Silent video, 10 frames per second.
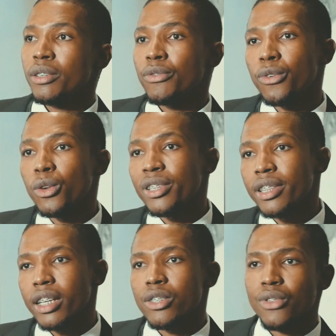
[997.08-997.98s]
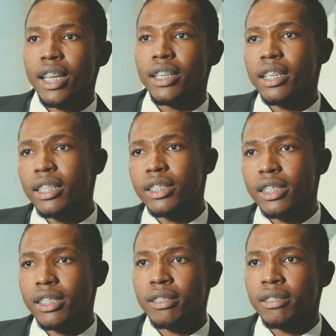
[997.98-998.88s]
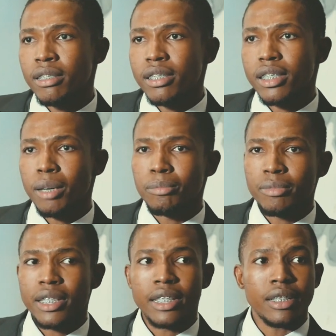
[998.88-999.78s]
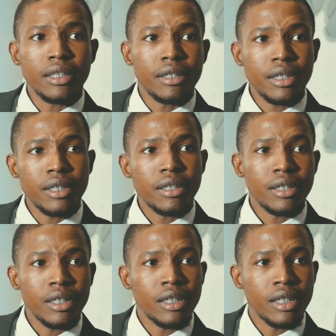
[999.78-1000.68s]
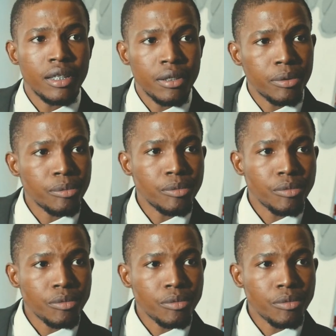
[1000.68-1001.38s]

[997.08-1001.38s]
following that trend, and just some. What's contemporary art? Is it like graffiti?